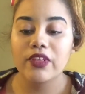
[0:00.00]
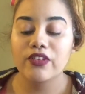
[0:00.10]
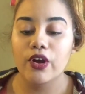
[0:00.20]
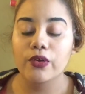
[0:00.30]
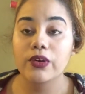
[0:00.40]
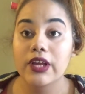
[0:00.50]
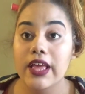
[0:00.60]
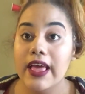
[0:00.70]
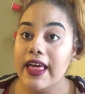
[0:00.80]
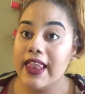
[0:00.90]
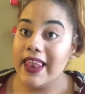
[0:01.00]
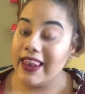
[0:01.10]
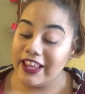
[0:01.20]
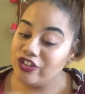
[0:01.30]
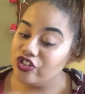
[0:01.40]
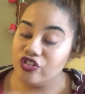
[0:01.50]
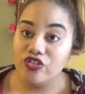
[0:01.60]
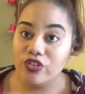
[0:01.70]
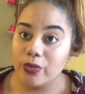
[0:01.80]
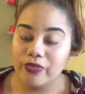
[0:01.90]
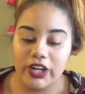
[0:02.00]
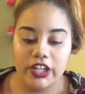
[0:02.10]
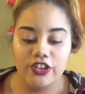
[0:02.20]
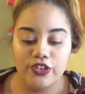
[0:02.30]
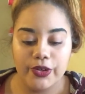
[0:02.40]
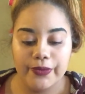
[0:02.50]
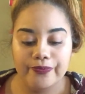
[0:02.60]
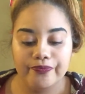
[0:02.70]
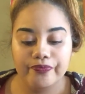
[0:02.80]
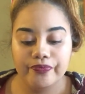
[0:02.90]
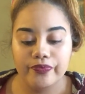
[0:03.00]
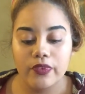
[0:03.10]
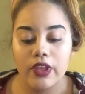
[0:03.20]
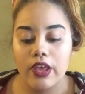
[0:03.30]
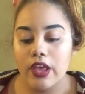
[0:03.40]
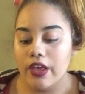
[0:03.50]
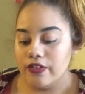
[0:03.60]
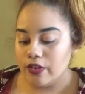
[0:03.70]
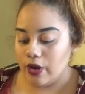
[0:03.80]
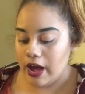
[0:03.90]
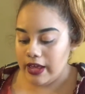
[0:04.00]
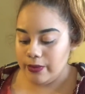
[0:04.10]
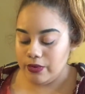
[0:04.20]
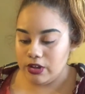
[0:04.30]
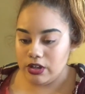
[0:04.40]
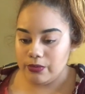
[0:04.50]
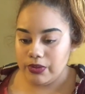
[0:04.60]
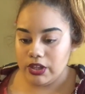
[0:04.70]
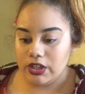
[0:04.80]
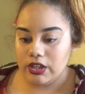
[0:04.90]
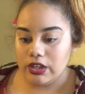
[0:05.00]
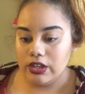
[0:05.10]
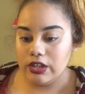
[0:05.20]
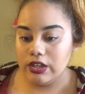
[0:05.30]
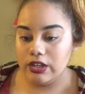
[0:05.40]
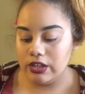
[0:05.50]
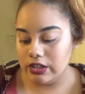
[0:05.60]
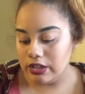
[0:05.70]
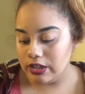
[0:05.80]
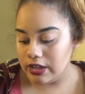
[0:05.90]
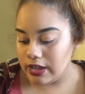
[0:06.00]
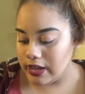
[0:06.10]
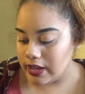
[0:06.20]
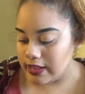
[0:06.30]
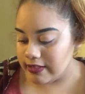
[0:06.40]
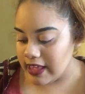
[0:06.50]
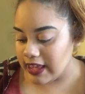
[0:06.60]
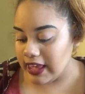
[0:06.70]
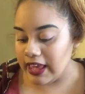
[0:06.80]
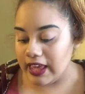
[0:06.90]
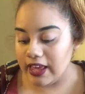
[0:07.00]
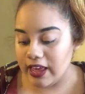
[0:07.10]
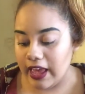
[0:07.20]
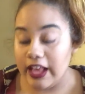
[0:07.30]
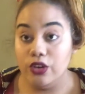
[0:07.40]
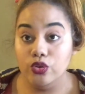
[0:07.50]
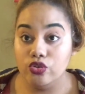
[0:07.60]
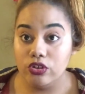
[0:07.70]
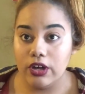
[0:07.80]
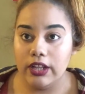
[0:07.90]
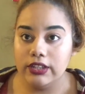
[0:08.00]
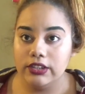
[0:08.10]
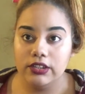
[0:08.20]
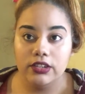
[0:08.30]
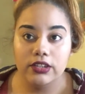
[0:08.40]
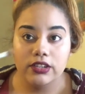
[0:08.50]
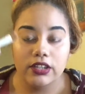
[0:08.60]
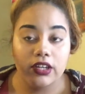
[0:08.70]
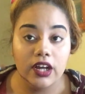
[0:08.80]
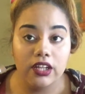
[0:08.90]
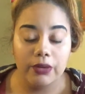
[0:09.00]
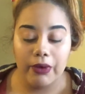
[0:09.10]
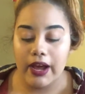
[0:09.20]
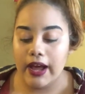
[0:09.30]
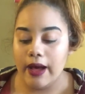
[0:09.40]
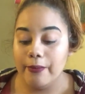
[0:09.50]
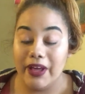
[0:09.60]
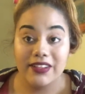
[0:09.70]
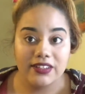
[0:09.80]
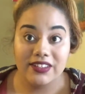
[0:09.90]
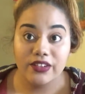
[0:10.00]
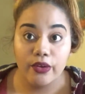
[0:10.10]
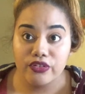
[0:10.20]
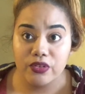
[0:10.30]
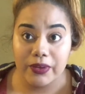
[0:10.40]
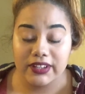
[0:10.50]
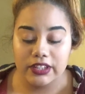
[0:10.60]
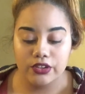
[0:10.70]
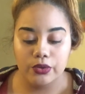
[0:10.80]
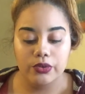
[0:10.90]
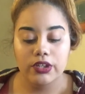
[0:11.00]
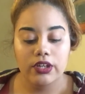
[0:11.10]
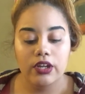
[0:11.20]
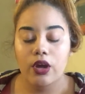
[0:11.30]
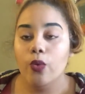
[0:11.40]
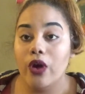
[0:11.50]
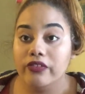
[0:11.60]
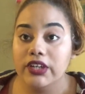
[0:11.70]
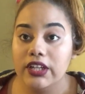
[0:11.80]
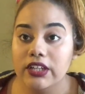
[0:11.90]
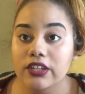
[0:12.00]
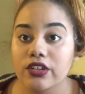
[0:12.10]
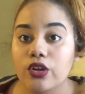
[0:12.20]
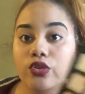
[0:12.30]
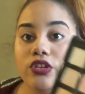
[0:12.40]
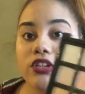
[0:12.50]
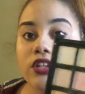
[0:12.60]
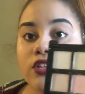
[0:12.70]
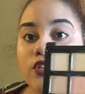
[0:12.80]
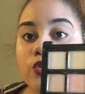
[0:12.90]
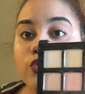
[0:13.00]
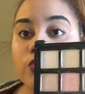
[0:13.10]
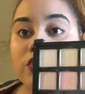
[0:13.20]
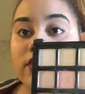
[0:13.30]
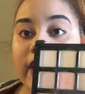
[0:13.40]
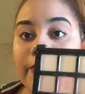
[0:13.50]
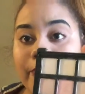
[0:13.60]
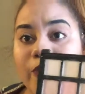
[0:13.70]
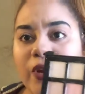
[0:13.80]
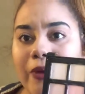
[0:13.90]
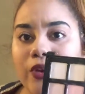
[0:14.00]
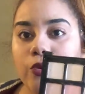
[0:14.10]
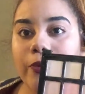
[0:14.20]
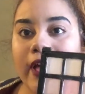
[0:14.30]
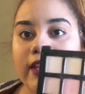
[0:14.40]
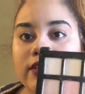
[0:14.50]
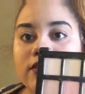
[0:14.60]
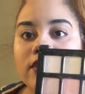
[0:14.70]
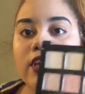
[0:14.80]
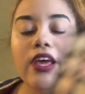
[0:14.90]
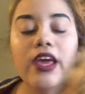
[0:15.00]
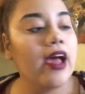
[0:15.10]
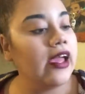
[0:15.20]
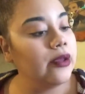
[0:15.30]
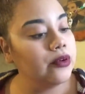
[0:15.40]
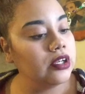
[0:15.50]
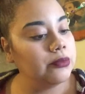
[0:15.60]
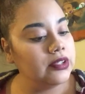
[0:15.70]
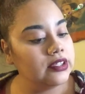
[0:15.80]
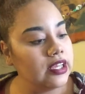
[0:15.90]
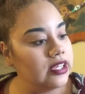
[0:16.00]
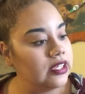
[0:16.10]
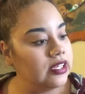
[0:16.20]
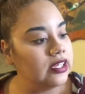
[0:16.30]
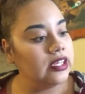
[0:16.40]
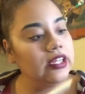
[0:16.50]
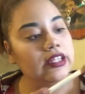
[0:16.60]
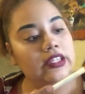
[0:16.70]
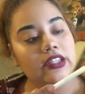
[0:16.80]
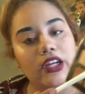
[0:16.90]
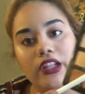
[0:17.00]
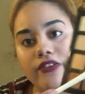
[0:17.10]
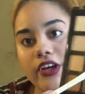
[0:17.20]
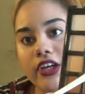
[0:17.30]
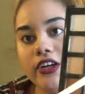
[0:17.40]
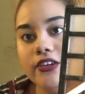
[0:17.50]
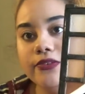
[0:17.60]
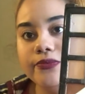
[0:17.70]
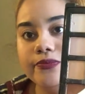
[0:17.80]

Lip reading: So let's just jump right into it. So I am gonna be taking a neutral color, the color my closest to my skin tone, whatever color is close to your skin tone. So this is like one of my new palettes. I am gonna be taking this color right here,